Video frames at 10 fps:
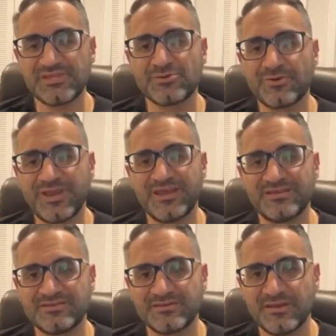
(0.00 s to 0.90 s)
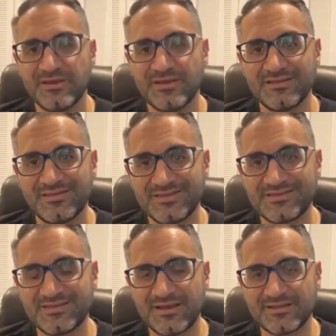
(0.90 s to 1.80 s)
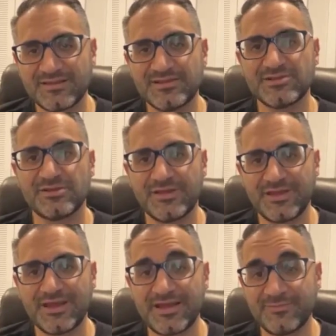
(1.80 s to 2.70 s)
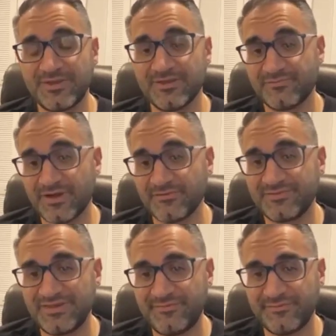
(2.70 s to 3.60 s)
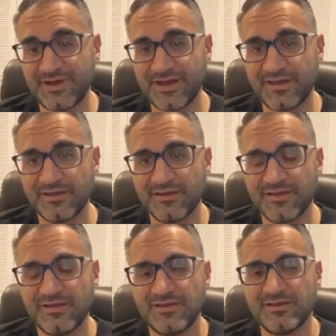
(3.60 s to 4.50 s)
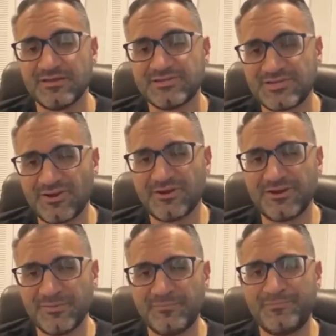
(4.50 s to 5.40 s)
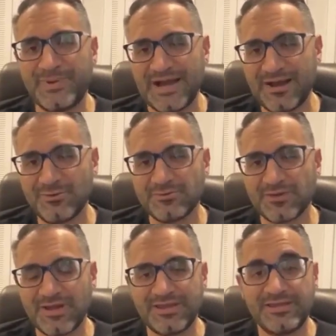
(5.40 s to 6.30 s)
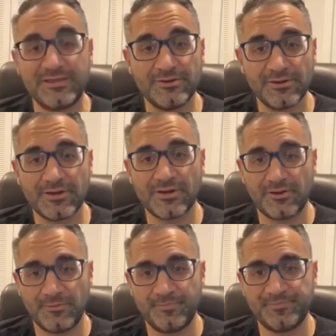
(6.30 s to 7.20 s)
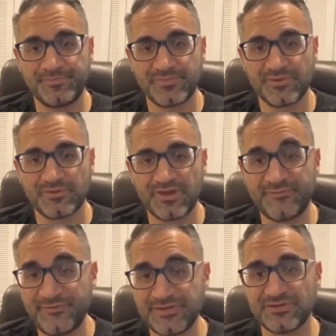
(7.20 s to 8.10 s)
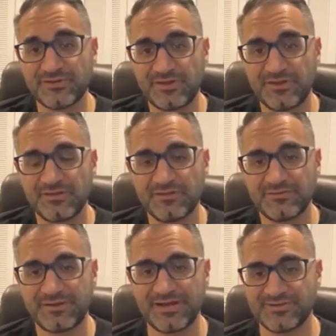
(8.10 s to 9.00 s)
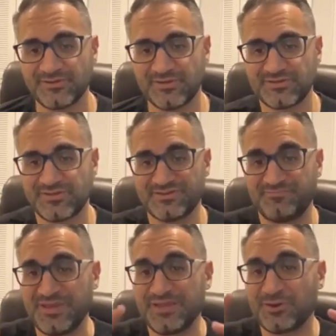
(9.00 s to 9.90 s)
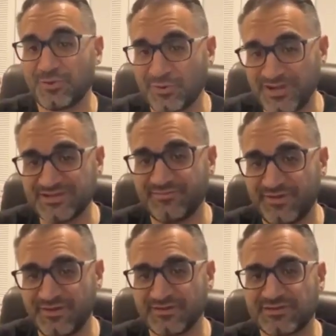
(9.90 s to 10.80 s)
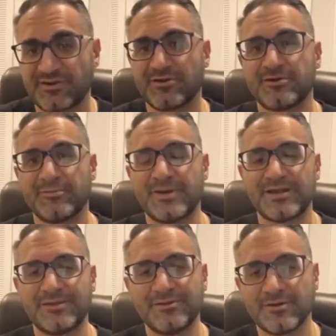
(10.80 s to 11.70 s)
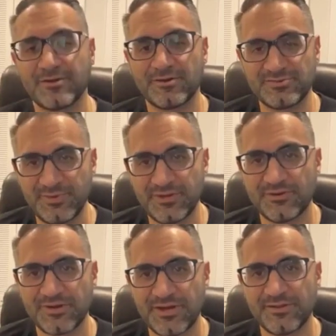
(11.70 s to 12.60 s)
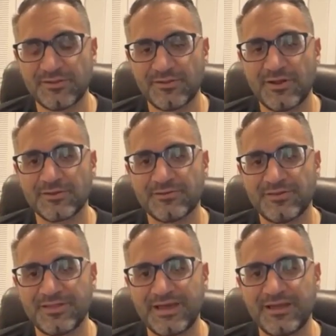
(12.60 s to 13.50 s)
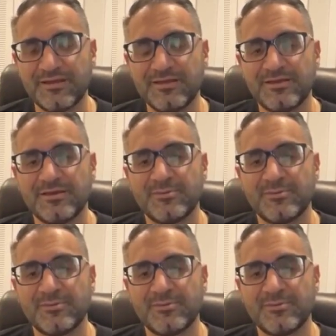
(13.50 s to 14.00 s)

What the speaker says: this craze, this digital economy of DeFi started about a year ago, officially, right? So this big craze of it started about a year ago. It's been going on a little longer than that,